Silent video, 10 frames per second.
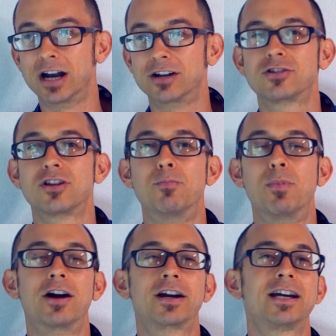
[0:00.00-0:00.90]
to the
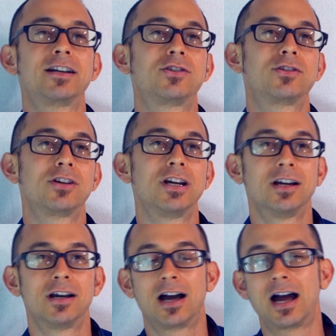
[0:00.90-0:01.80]
market.
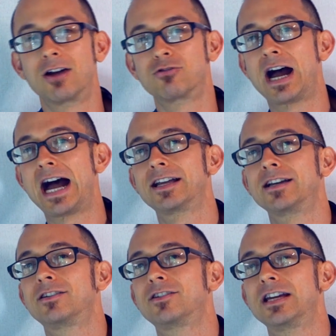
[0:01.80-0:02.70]
I ride
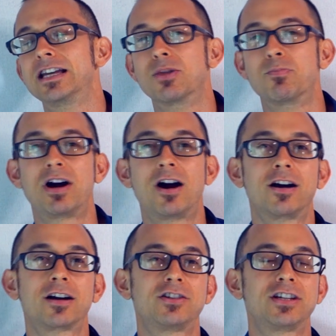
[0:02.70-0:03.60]
it in the
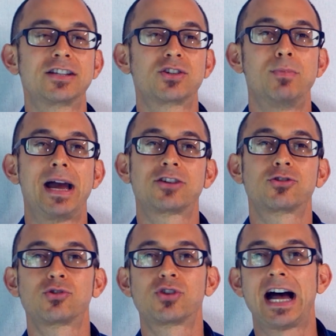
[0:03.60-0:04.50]
park to get some
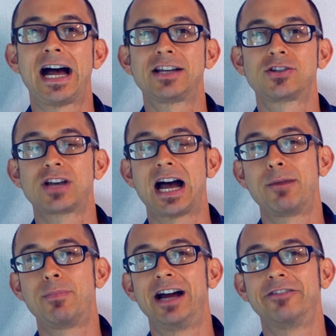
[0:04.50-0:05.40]
exercise. I
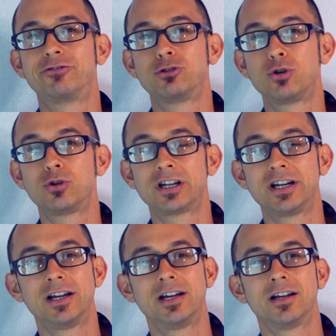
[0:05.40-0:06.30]
buy food.
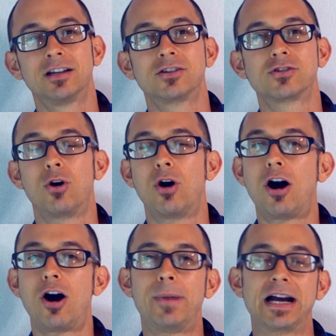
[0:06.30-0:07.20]
So
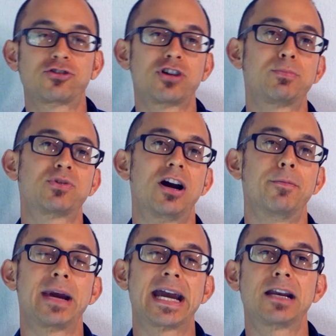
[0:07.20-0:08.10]
all my trips are
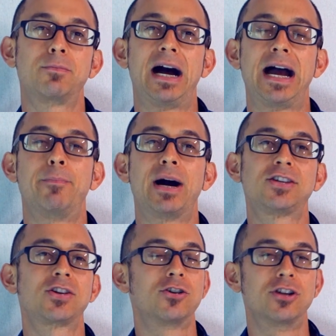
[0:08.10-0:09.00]
made by
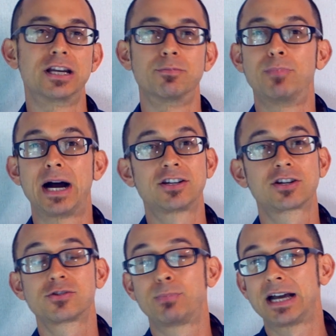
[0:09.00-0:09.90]
bicycle. And
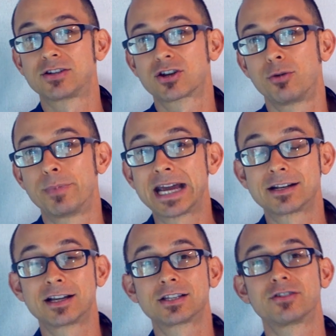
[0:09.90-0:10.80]
bicycle
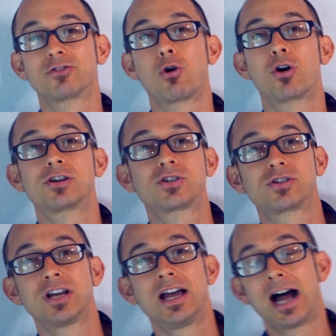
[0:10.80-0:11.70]
maintenance, of
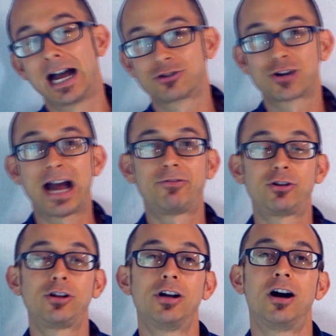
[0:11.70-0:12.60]
course, I
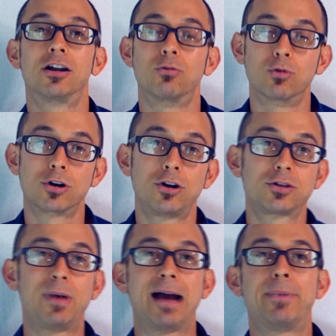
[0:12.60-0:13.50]
travel the world
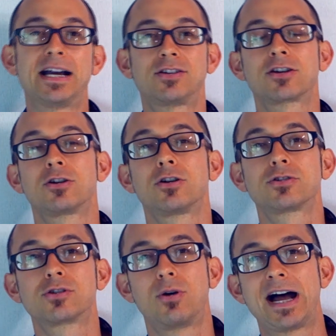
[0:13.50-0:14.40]
by bicycle,
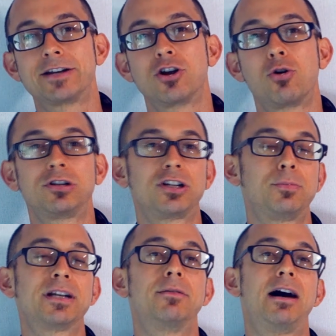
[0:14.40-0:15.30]
so I know a little
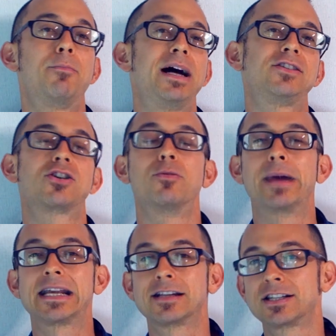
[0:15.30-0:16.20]
bit about bicycle
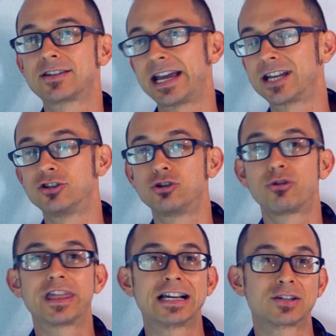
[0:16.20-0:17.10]
maintenance. I can do
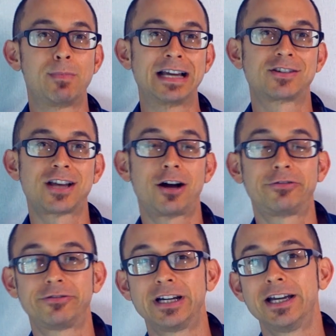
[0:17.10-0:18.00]
things
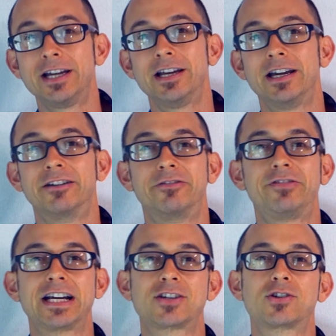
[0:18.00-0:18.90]
myself and
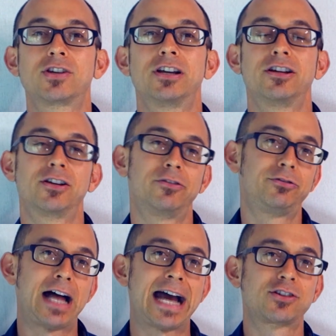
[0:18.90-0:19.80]
fix
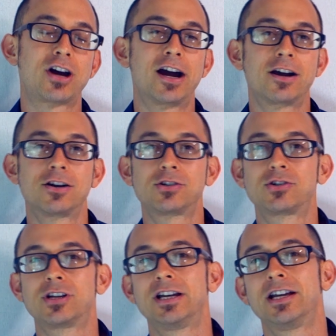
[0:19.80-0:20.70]
flat
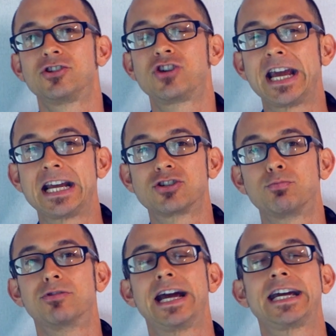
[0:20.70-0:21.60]
tires, change
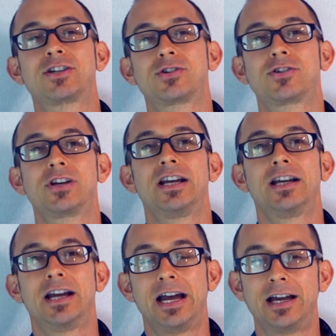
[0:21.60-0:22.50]
brakes
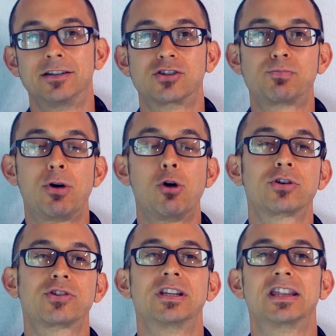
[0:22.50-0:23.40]
and
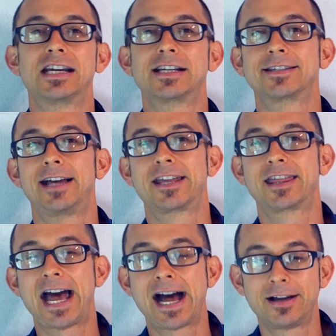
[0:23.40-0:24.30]
spokes and things like
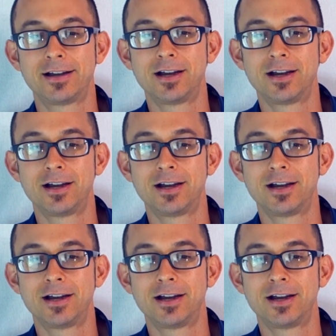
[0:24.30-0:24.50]
that.